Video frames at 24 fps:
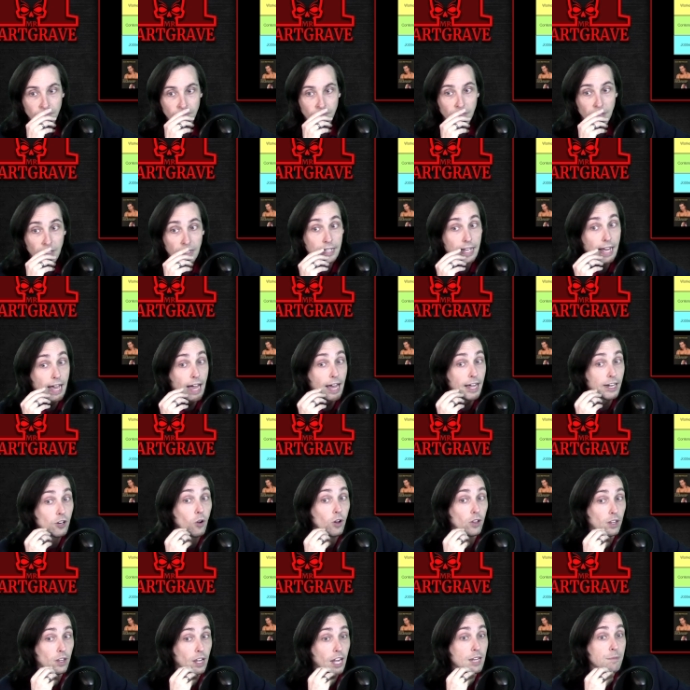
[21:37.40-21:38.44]
Yeah, I know a
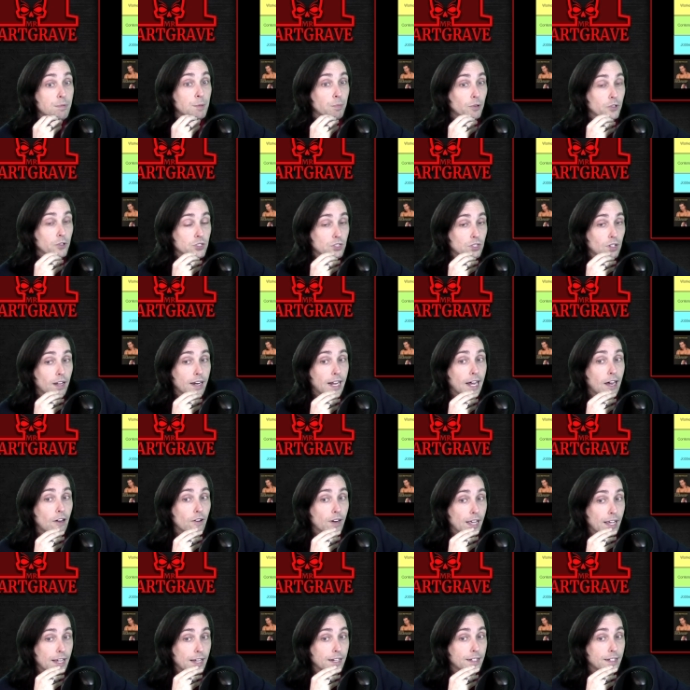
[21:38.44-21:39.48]
lot of people sought out
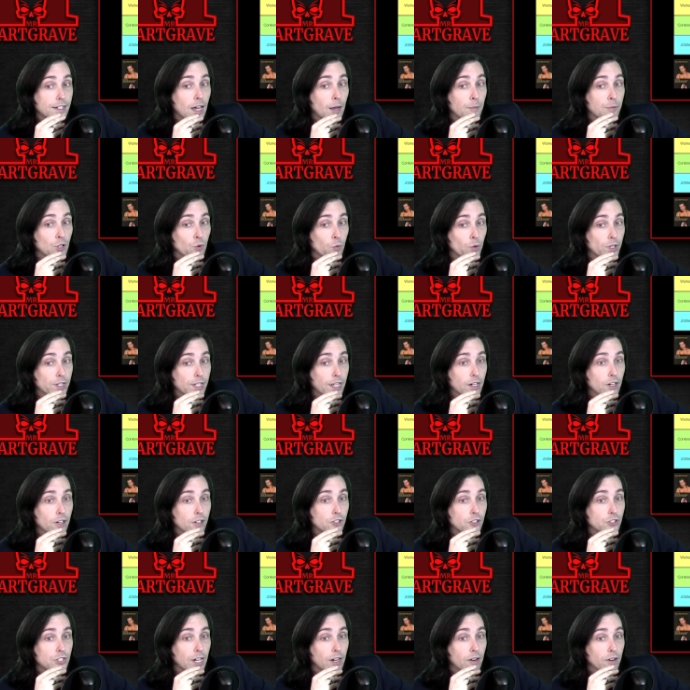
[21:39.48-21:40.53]
AEW when they heard
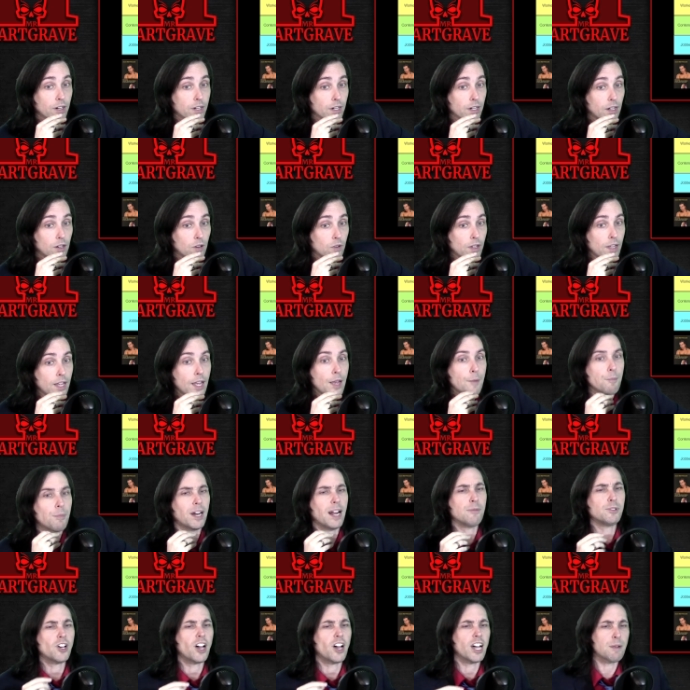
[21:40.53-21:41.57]
Jericho, but
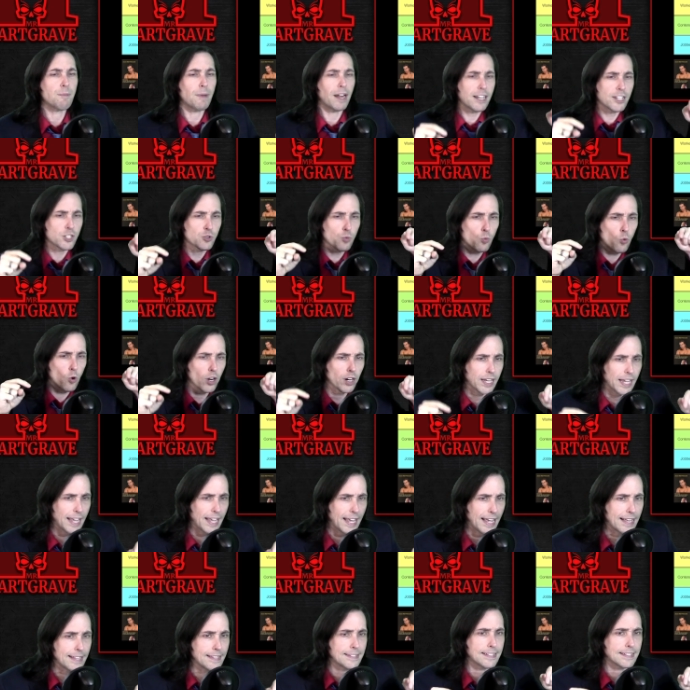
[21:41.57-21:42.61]
I'm talking about his work
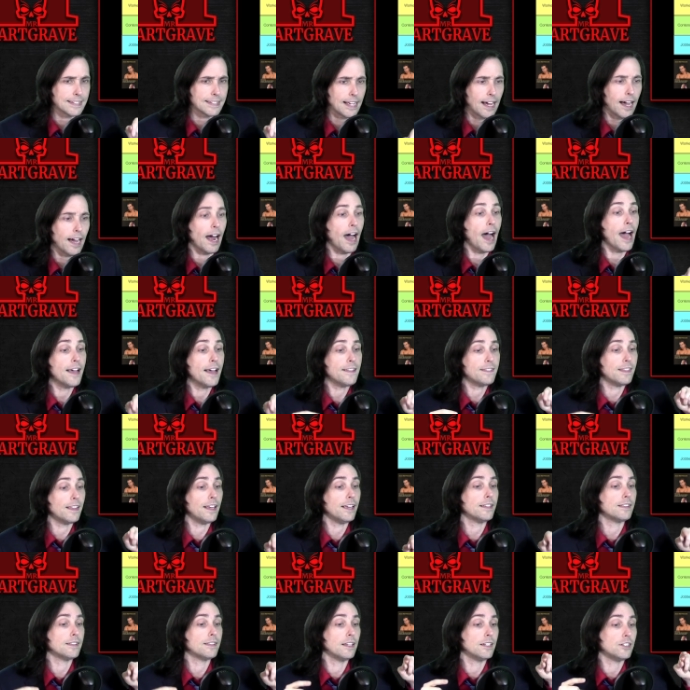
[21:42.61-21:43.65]
inside. I
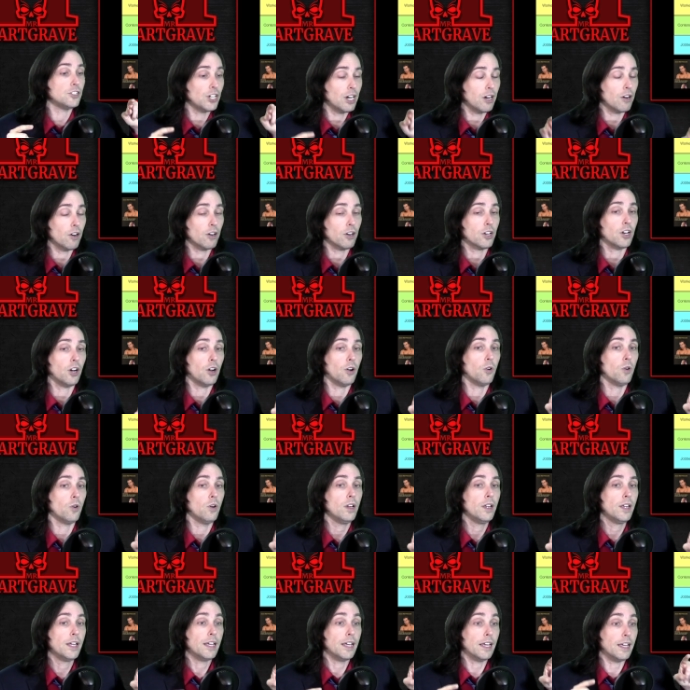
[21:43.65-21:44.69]
think that Jericho,
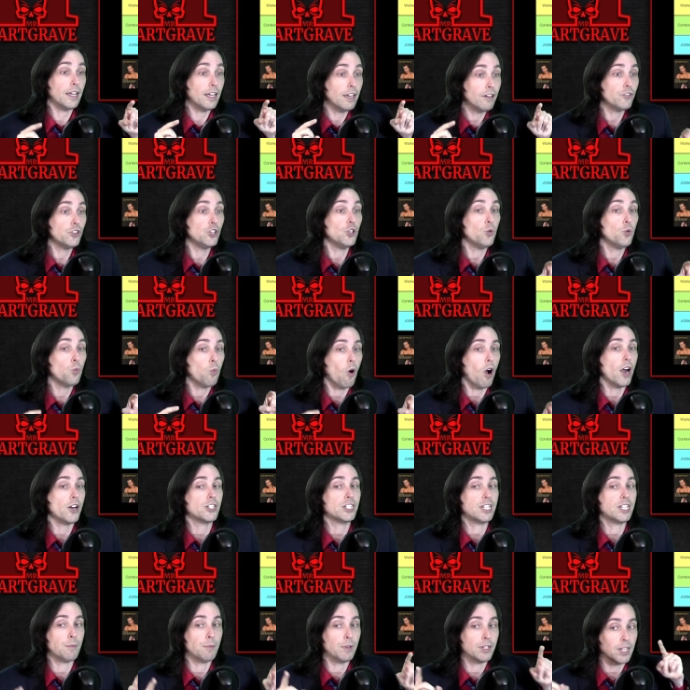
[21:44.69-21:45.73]
if you watched
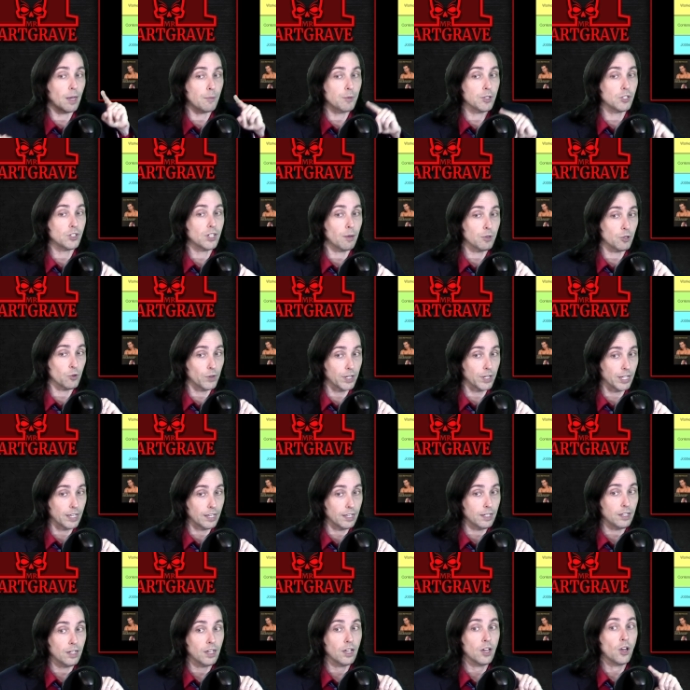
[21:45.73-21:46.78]
him in
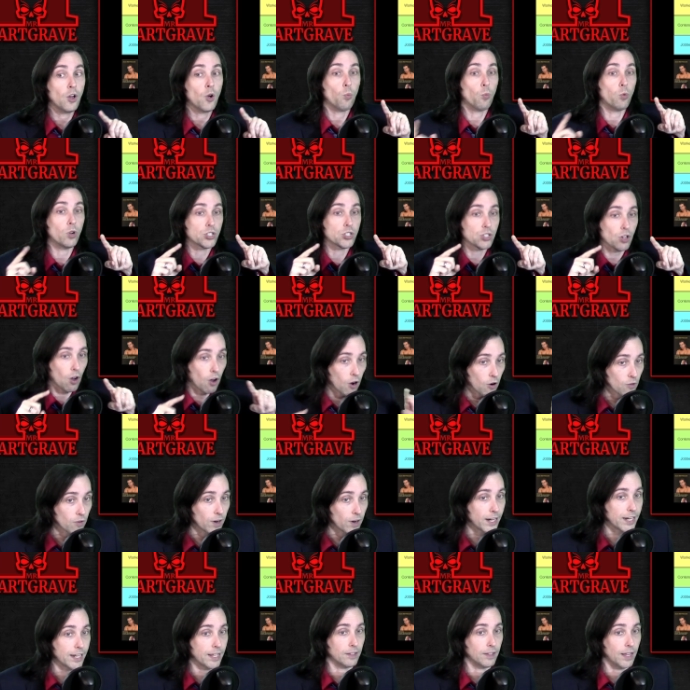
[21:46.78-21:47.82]
WWE, was
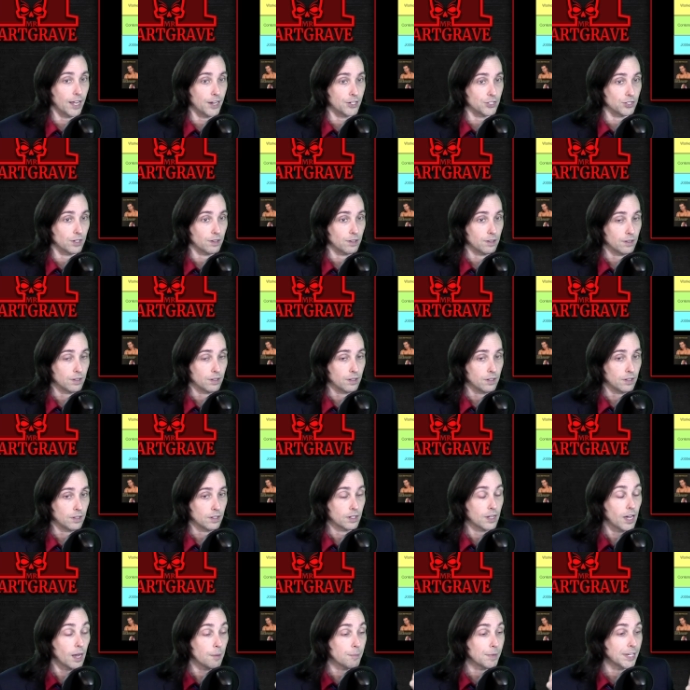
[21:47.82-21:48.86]
already a legend
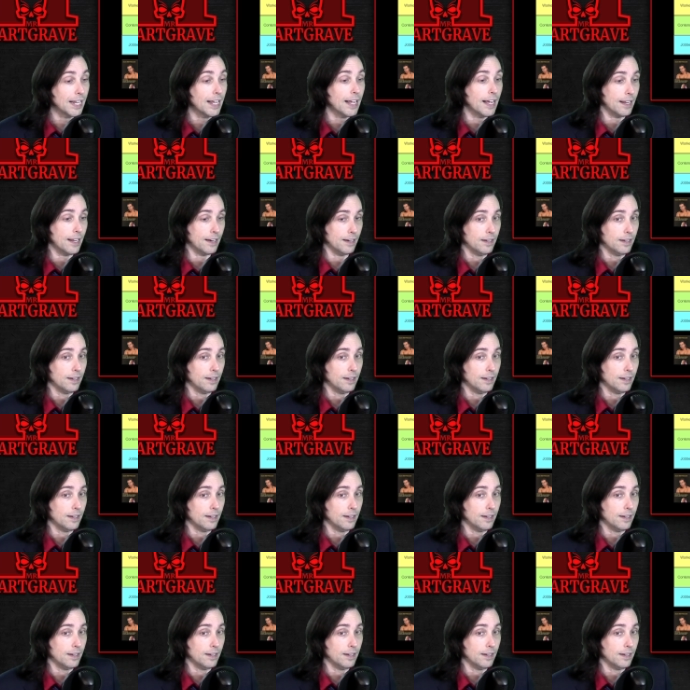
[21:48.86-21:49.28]
coming in.